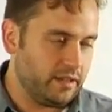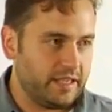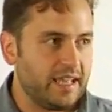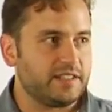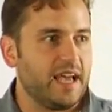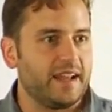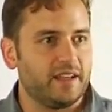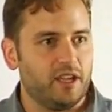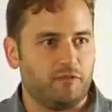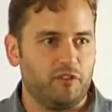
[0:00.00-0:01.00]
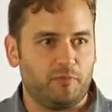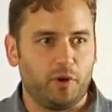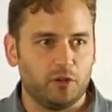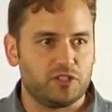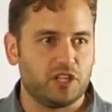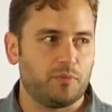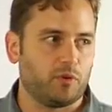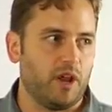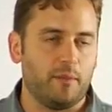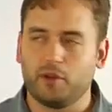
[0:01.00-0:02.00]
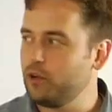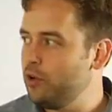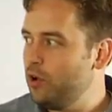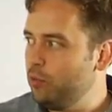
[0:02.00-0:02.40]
get data if we've posted a parameter